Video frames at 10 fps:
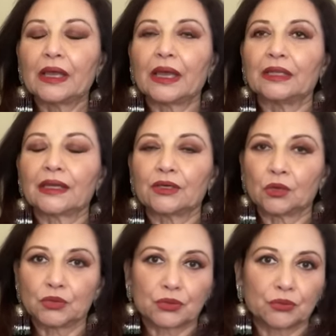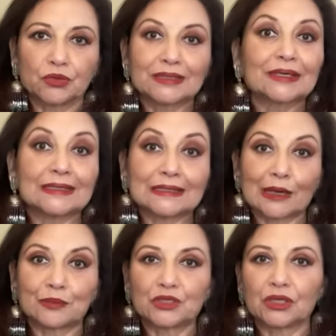and that also rules
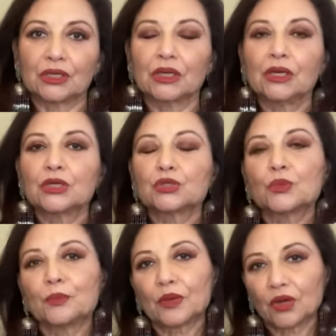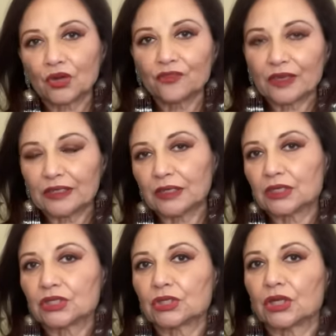conception. So, per Vedic
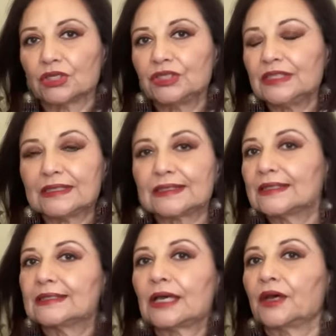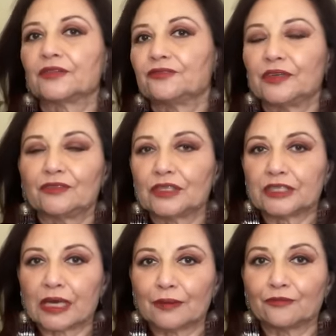astrology, this is not a favored
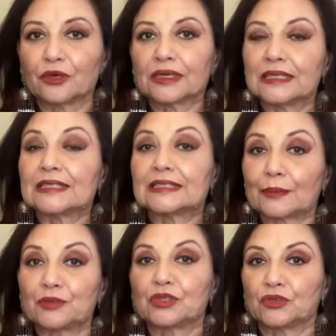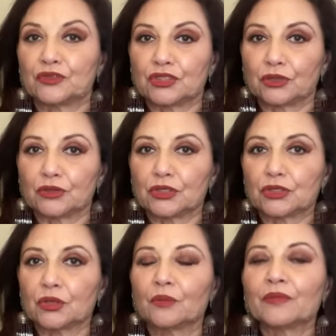time for conception of children.
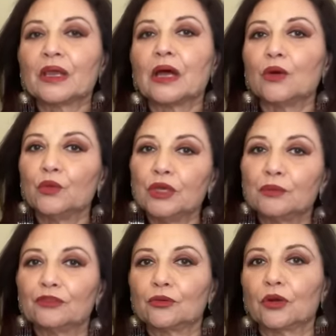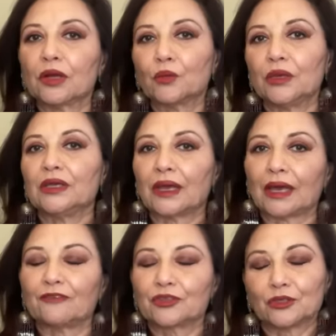So, a week before and a week
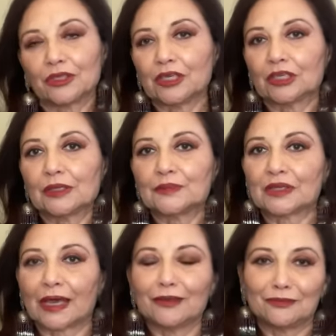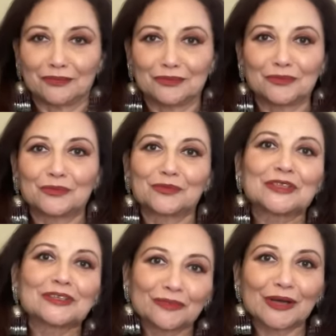after the eclipse, I
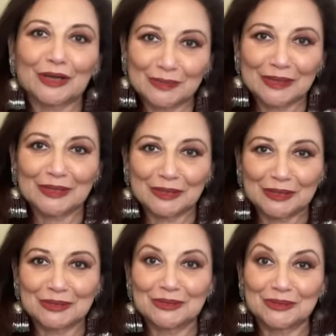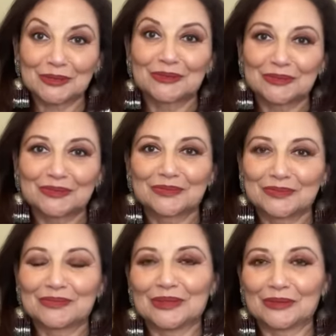would recommend that you don't,
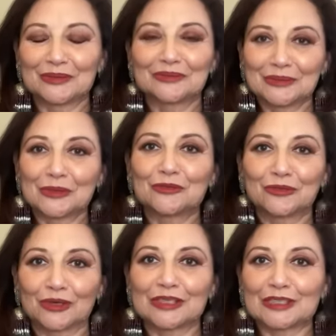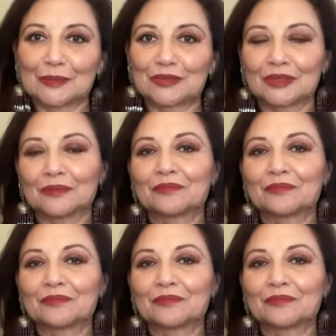you know, go for conception.